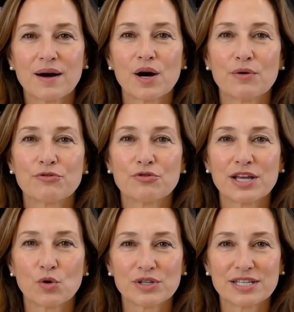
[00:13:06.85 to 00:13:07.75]
are
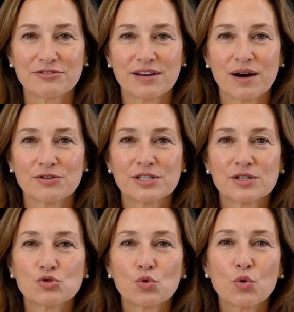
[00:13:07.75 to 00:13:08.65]
frequently found in a
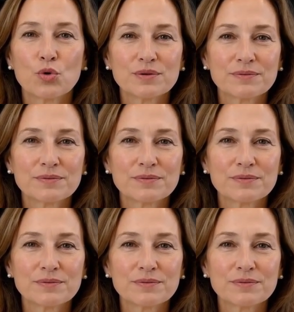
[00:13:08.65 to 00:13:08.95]
drawer,